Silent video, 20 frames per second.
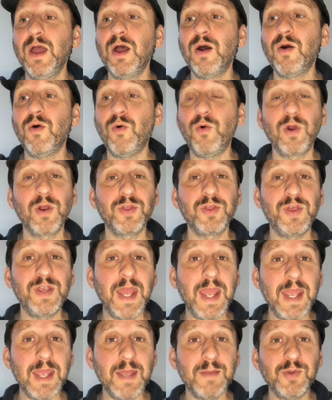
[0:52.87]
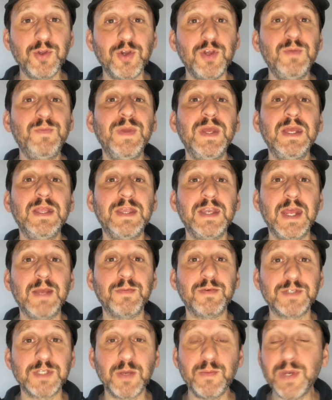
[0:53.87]
Or the name could be the name
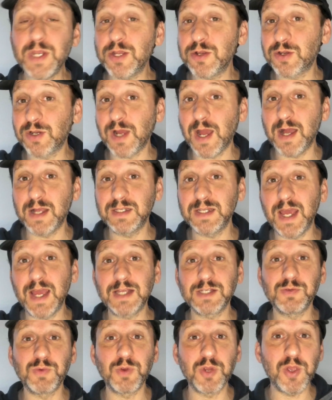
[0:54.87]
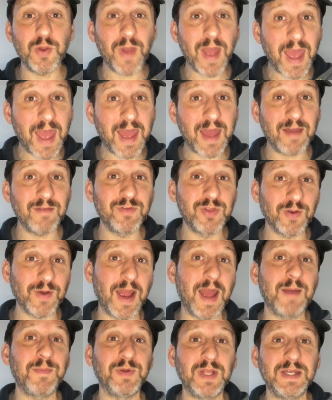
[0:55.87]
of somebody in our contacts where you have their
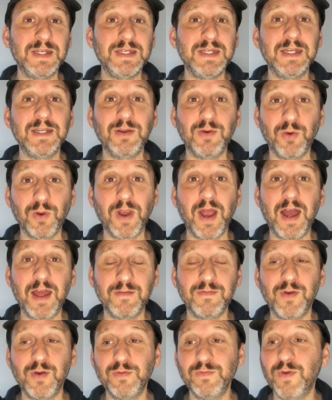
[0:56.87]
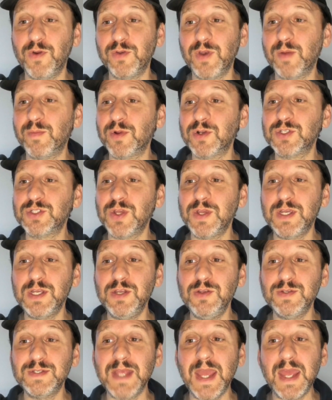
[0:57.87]
Apple ID or iPhone phone number. So you can
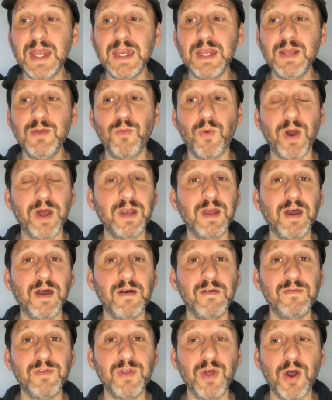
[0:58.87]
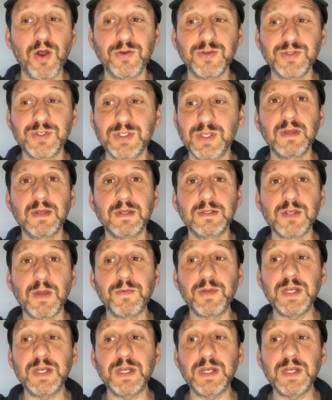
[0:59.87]
use any one of those. So I'm going to